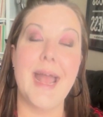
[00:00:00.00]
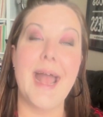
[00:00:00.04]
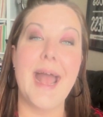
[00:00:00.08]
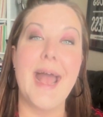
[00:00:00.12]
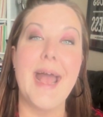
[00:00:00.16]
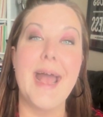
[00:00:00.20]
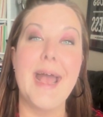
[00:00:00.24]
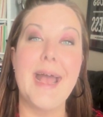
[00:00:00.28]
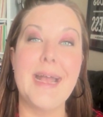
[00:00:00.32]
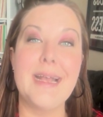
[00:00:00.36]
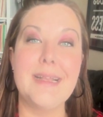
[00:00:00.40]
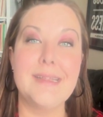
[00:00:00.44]

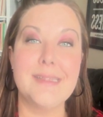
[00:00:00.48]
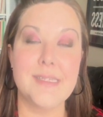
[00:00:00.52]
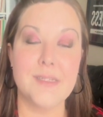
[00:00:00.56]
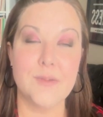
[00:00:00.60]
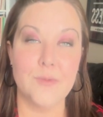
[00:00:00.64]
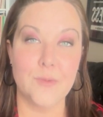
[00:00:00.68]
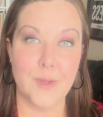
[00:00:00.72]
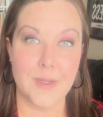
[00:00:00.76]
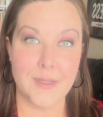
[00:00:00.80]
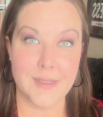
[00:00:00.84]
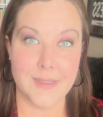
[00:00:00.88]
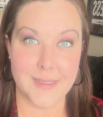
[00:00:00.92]
as
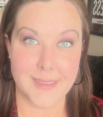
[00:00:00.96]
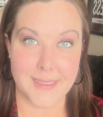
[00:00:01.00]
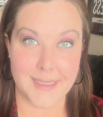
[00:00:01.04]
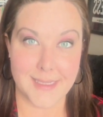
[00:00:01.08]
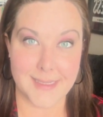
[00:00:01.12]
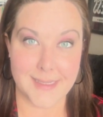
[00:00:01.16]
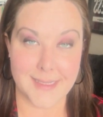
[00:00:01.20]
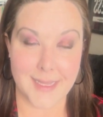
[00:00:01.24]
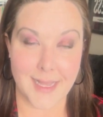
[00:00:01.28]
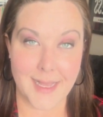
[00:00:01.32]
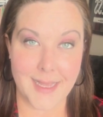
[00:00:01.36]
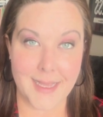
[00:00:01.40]
it was
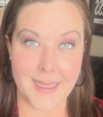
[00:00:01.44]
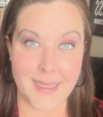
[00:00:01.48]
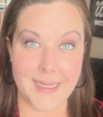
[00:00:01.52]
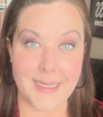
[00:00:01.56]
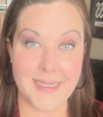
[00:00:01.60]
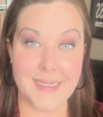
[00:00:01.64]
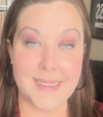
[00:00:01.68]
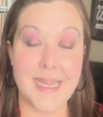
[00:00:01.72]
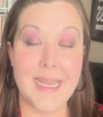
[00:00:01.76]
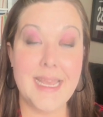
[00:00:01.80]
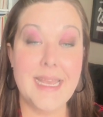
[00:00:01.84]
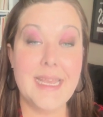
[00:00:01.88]

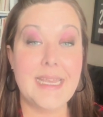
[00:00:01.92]
designed